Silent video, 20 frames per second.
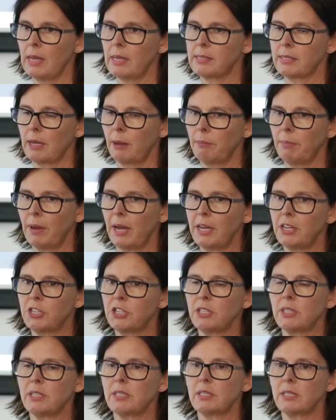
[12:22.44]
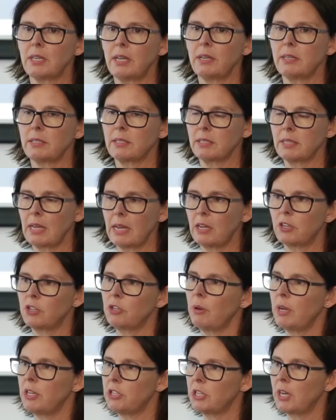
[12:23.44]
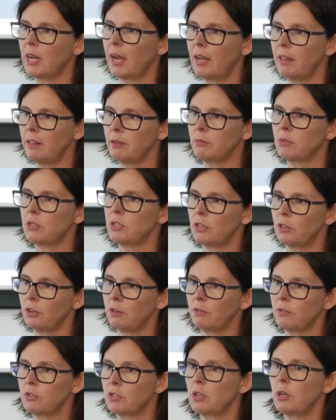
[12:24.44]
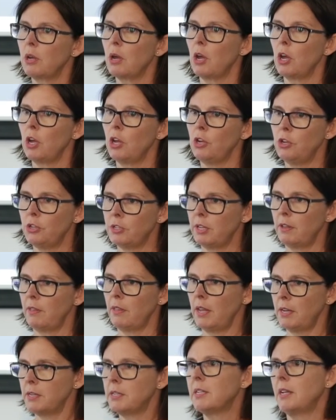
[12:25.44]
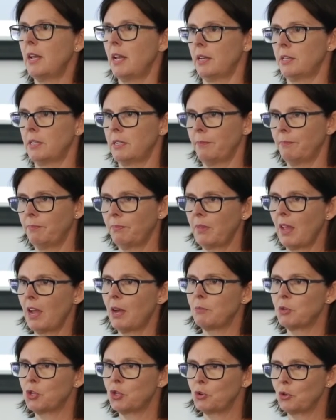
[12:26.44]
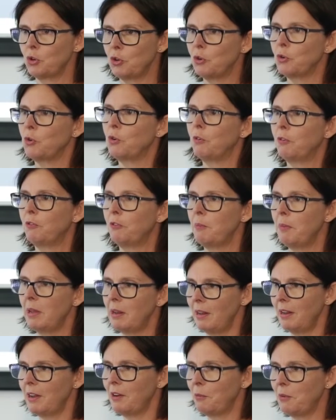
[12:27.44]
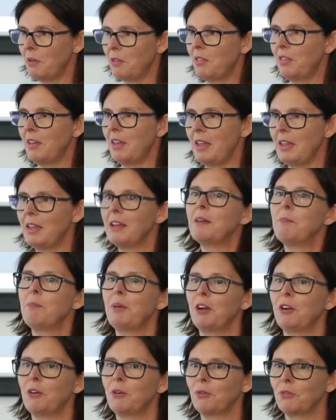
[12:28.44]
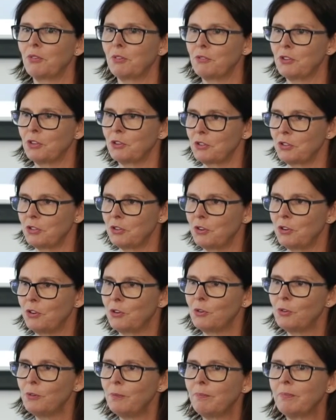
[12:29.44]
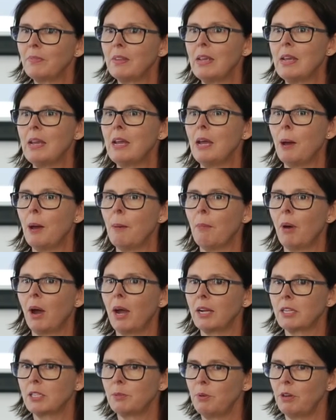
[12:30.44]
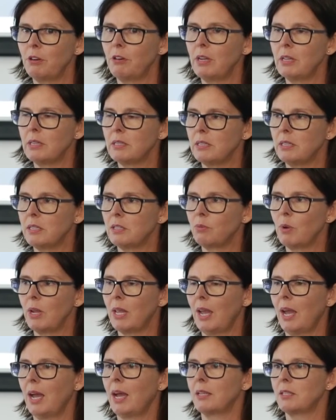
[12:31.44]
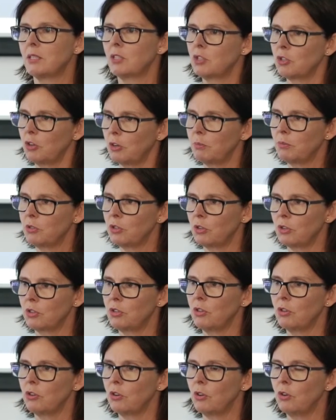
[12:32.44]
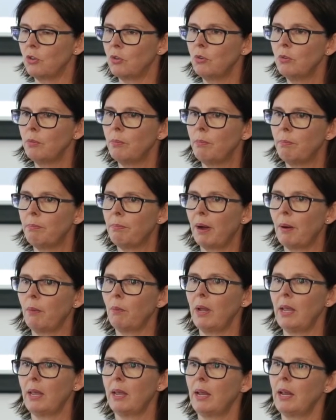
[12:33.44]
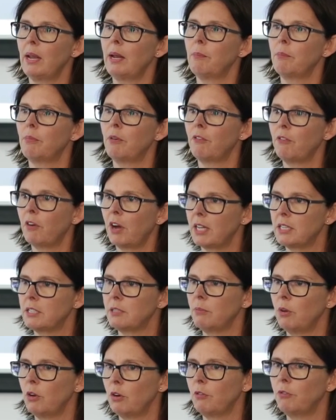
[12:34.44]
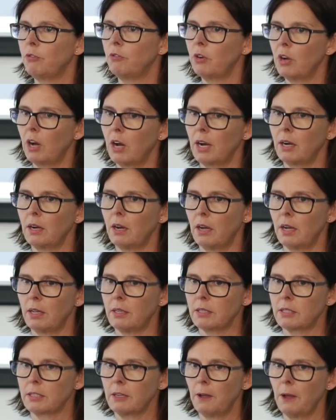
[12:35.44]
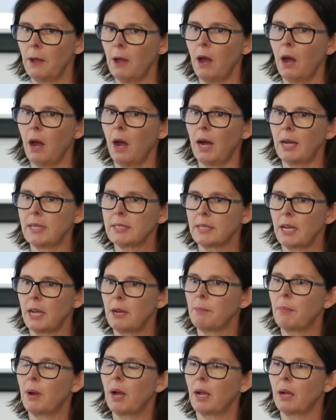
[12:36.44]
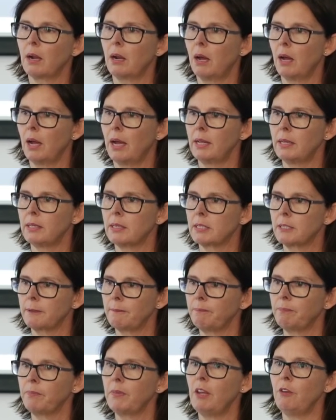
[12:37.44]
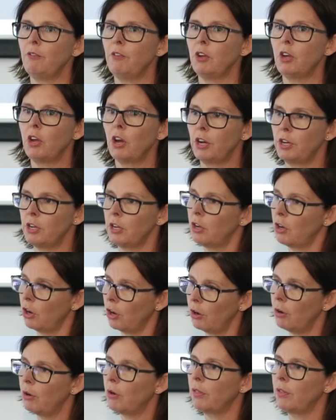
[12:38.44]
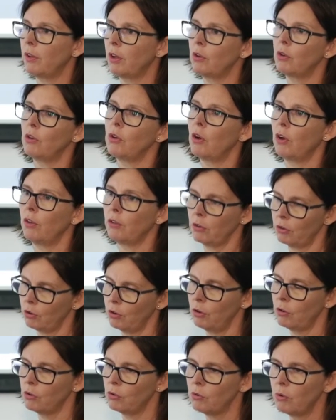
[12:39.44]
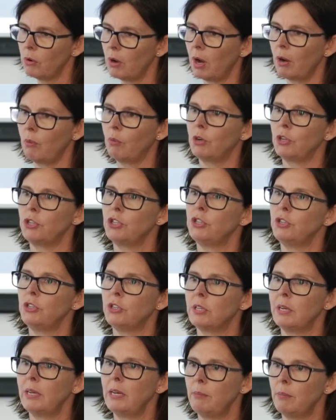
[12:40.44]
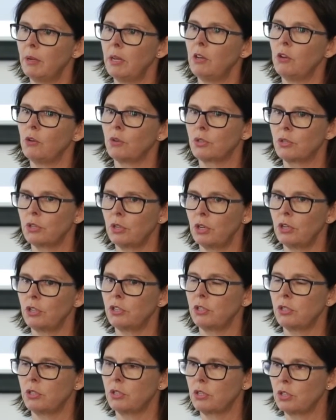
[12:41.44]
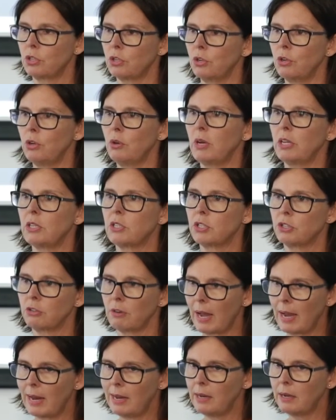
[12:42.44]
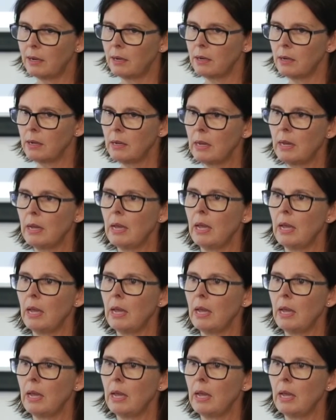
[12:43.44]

Some patients seek to educate themselves using the internet. I'm sure you're all familiar with the perils of Dr. Google. My experience is we can't stop Dr. Google, but we can provide some helpful guidelines. I say to my clients, if you're going to go on Google, I want you to limit your searches to Australian